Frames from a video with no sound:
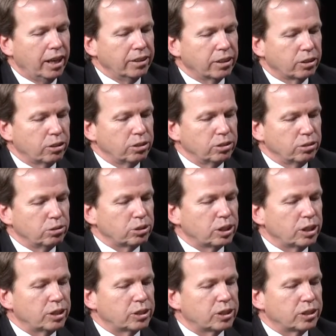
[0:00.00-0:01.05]
And the good news
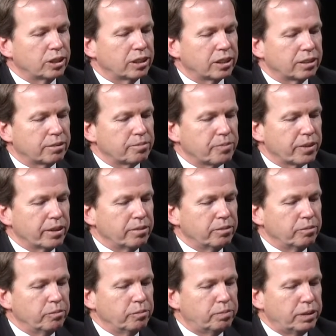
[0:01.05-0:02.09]
is,
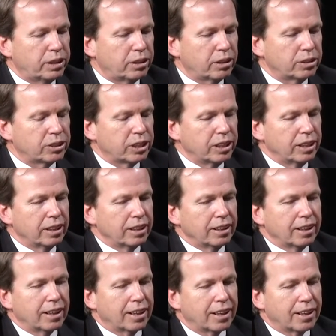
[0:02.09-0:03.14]
because
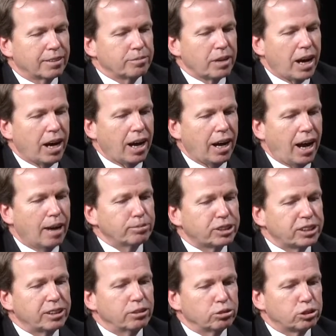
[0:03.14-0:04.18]
I'm
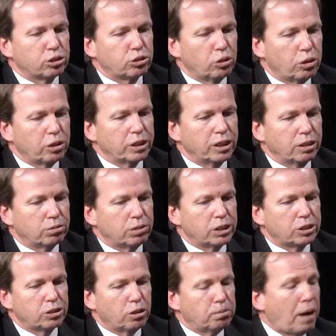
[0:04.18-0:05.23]
still storing the
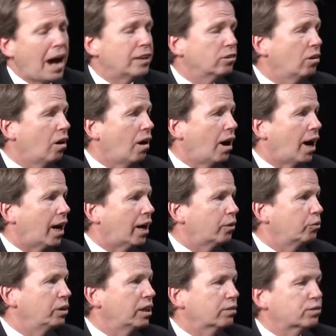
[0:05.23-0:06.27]
original. By law,
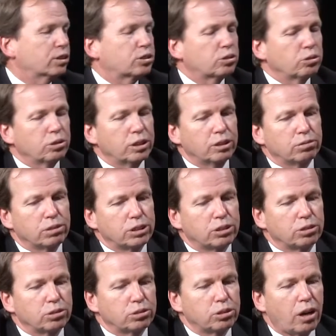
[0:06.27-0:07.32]
we have to store the
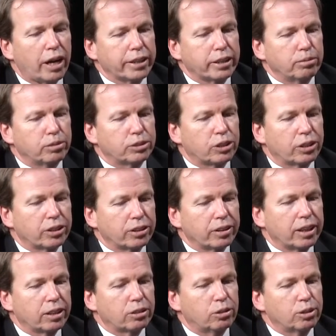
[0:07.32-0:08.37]
original documents on the
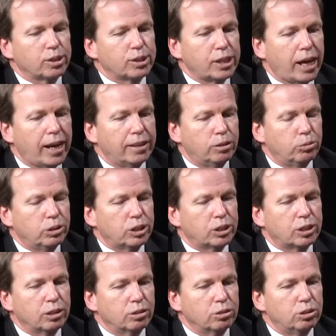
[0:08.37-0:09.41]
land court side, and we
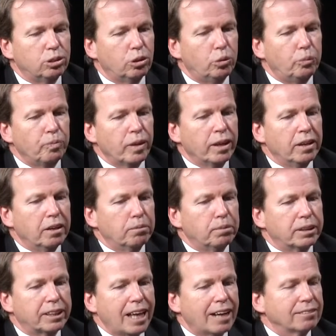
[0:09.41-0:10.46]
still do.
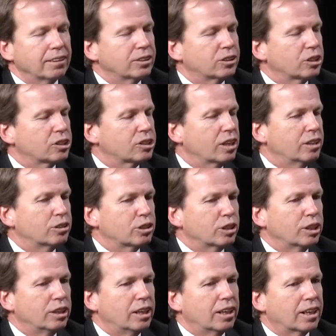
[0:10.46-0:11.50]
But that
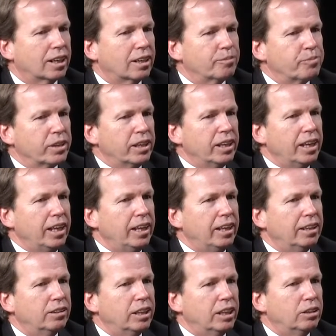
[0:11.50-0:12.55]
legislation,
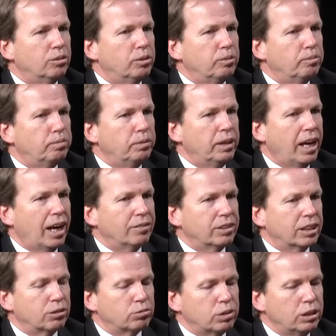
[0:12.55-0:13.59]
in
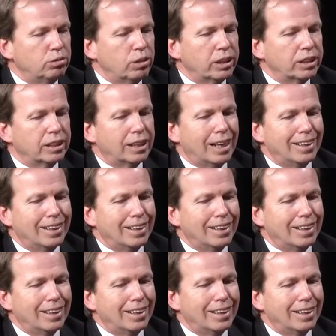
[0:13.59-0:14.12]
having it rewritten,